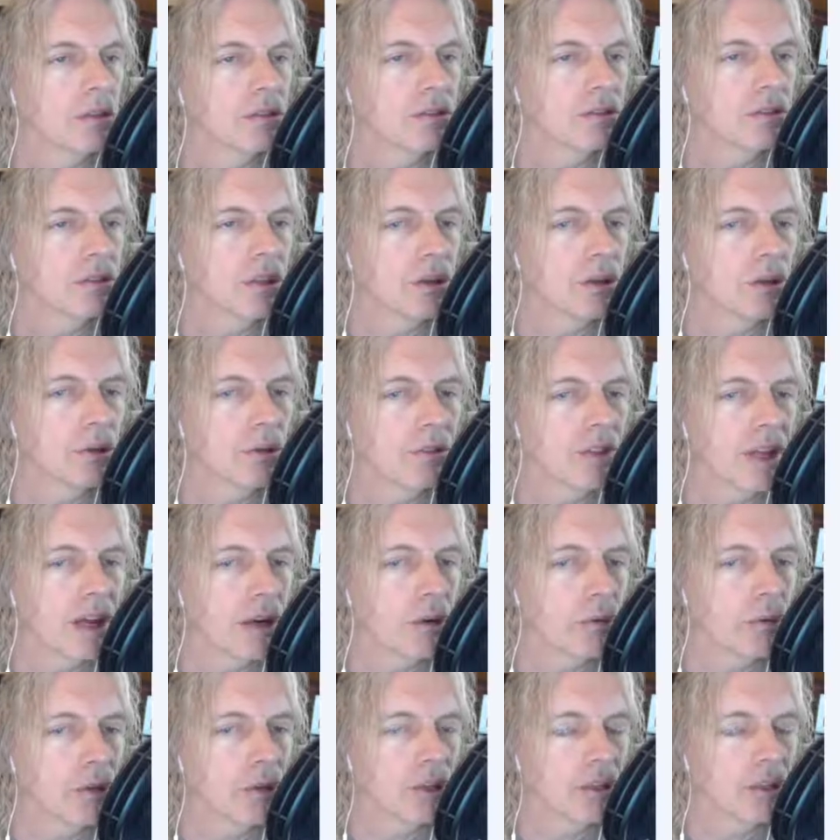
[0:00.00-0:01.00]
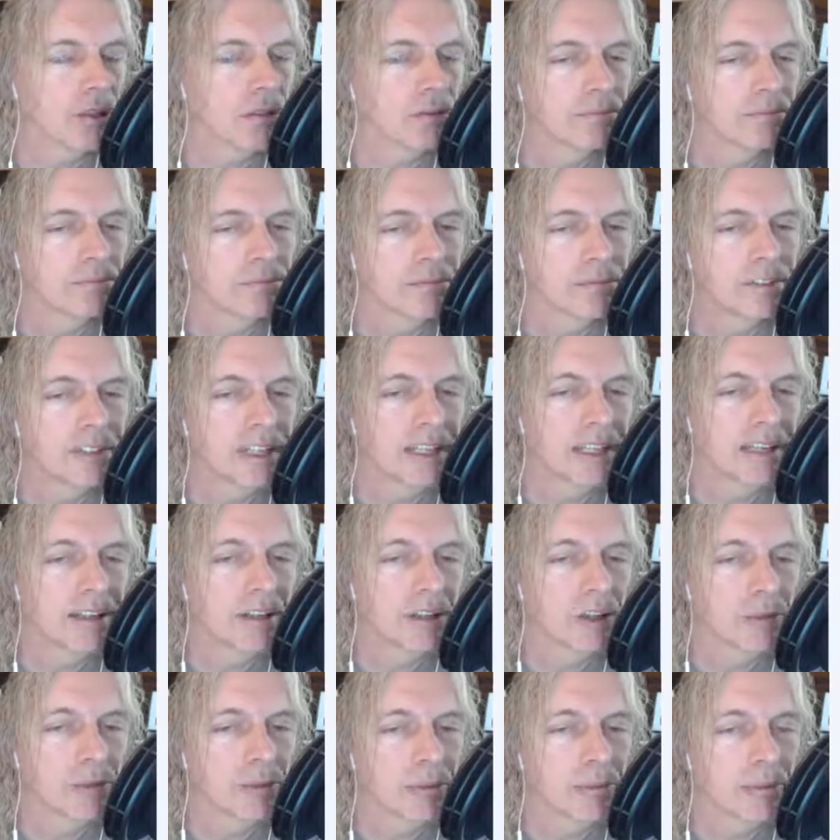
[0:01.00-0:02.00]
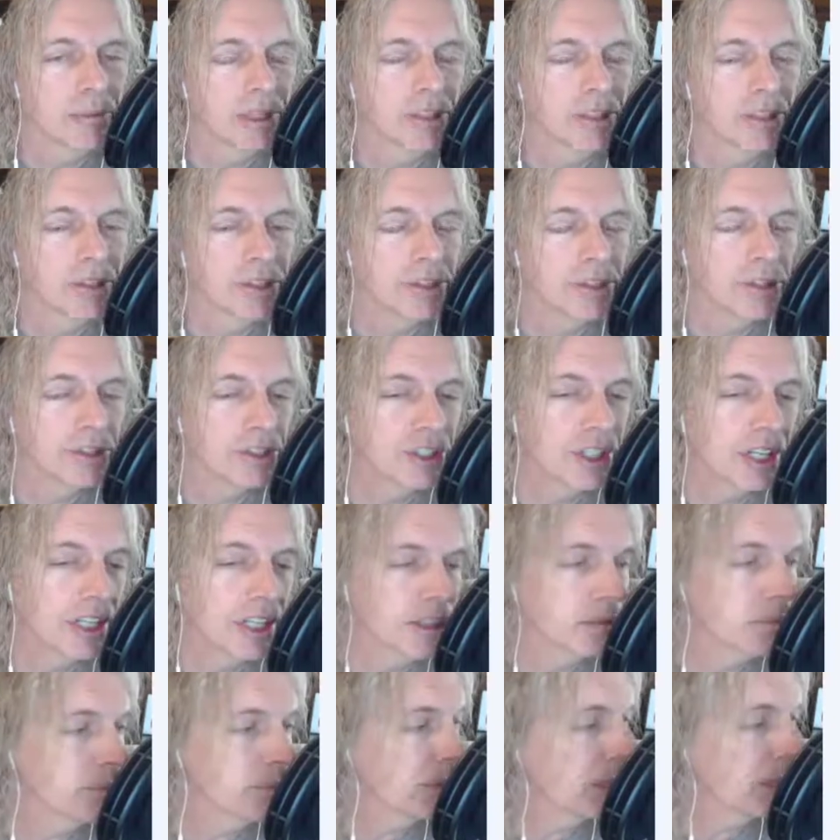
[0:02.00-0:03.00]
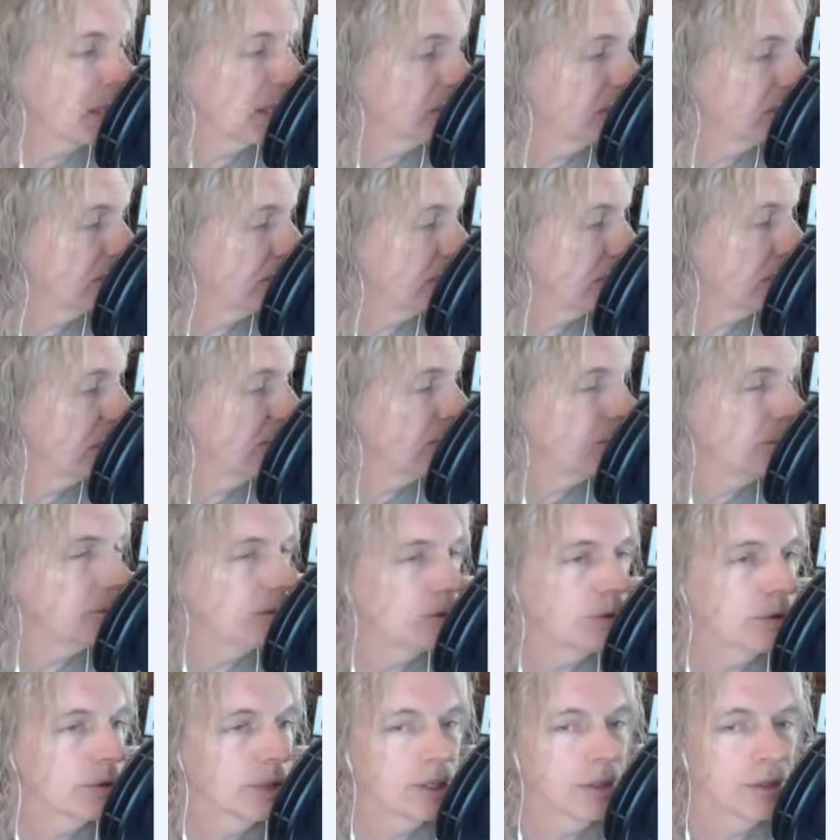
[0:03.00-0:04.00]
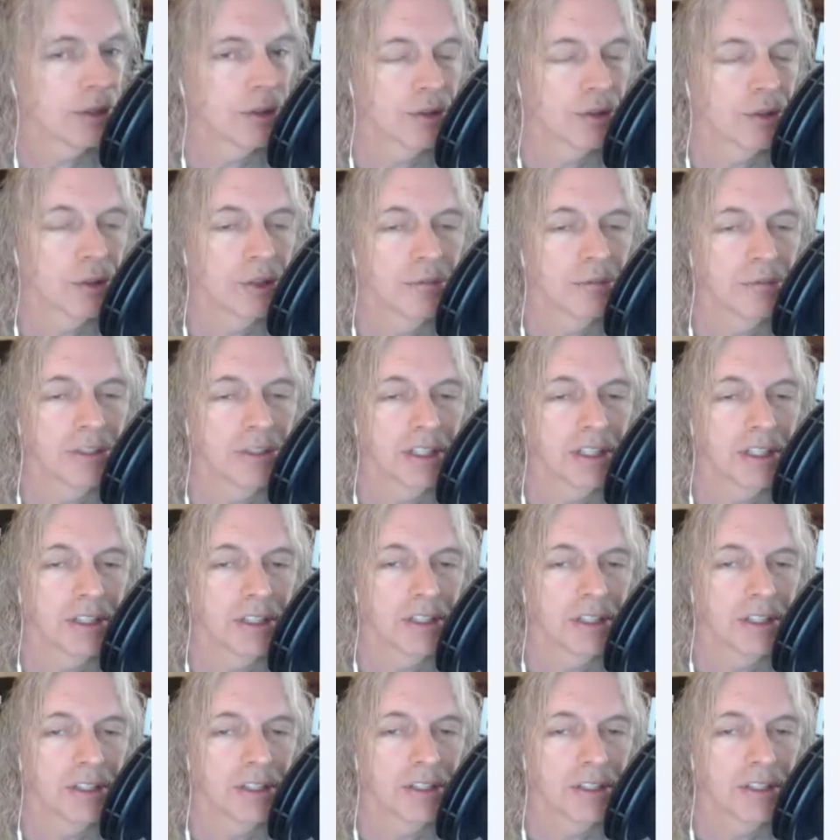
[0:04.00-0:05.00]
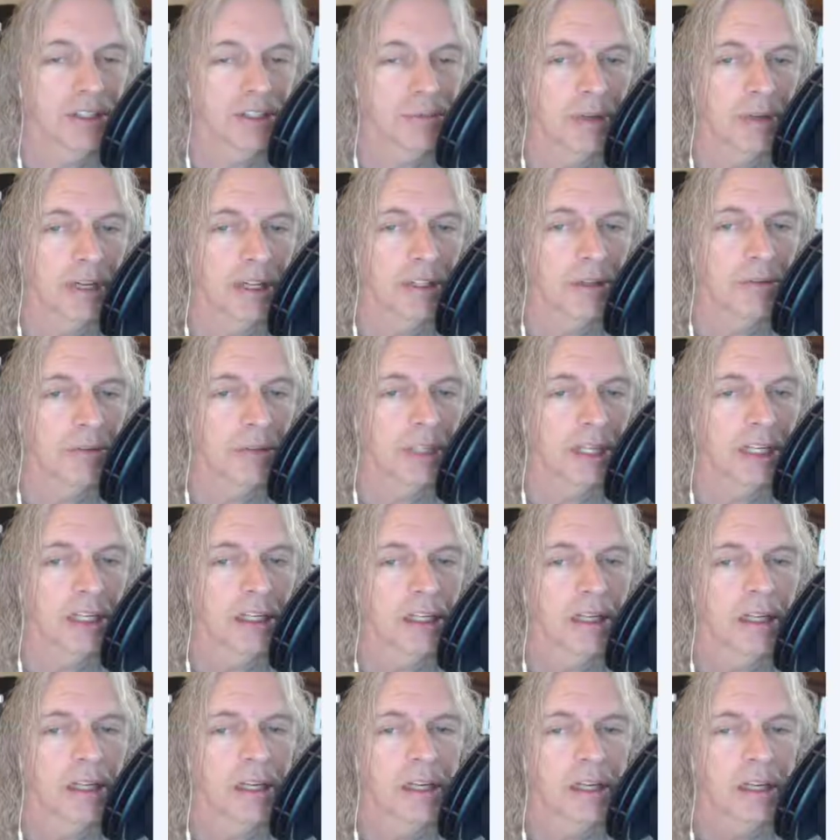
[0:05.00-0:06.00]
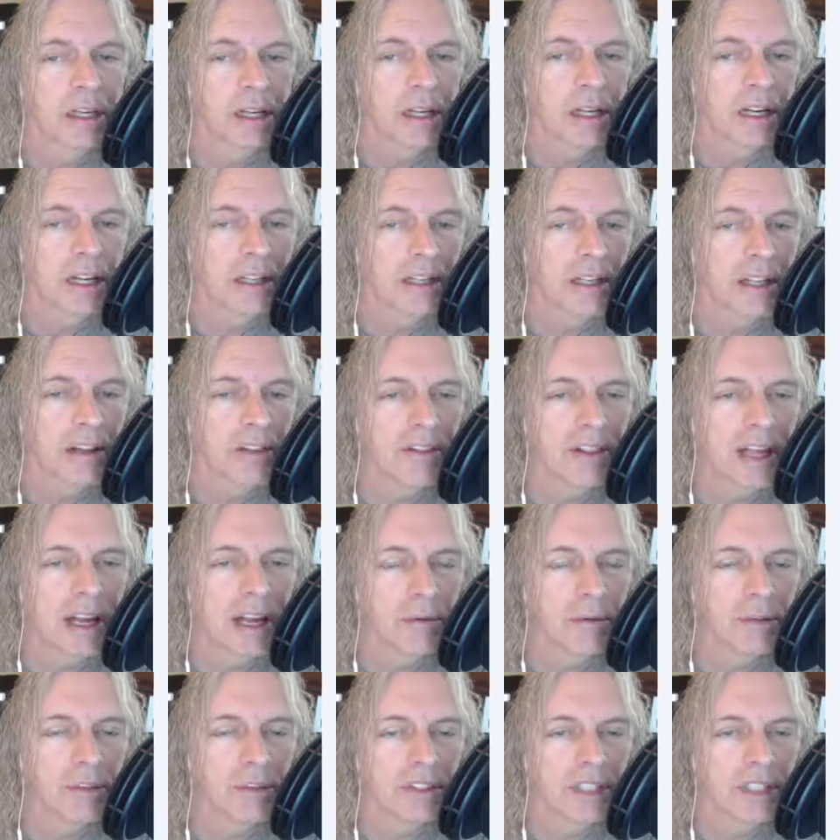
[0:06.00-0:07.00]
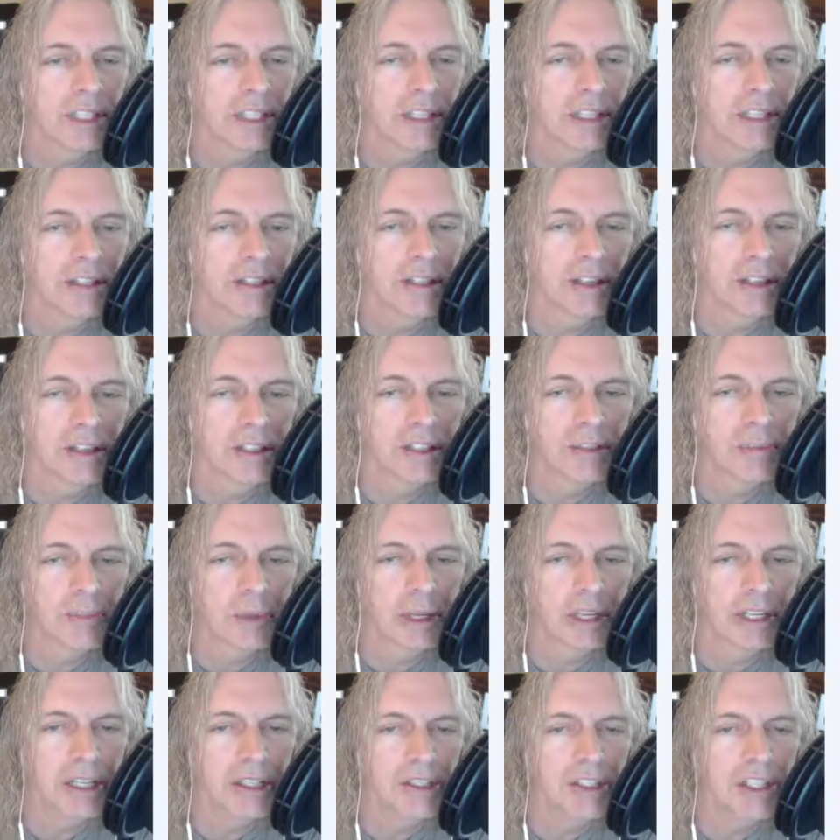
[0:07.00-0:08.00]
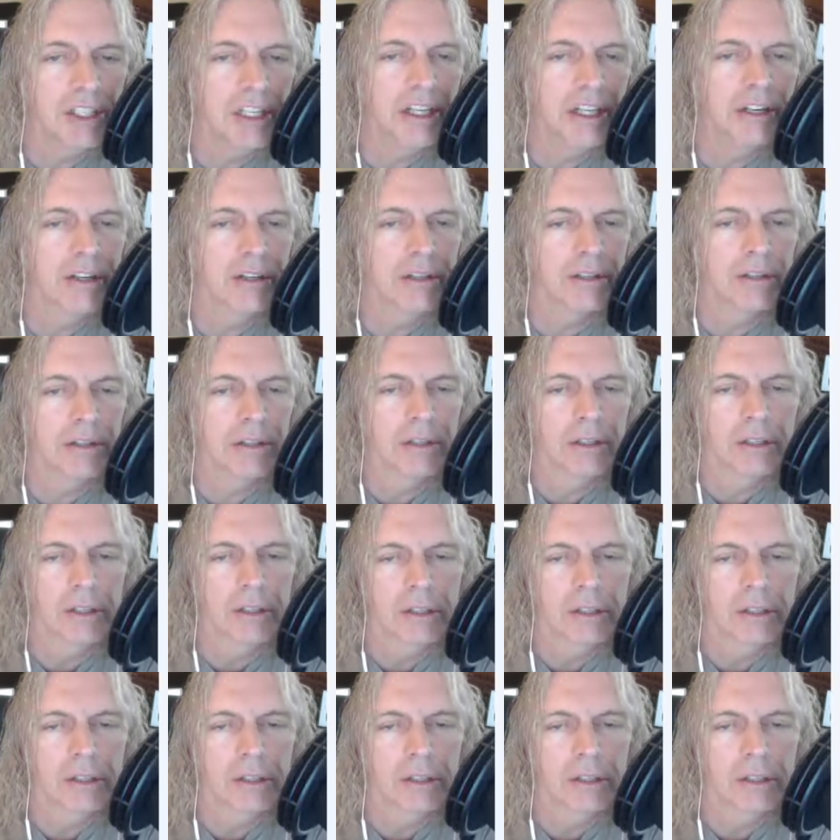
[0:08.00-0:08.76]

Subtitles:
So that will take a little bit. Make sure you check the box to agree to their terms and conditions, by the way, and then that will take you to this page here.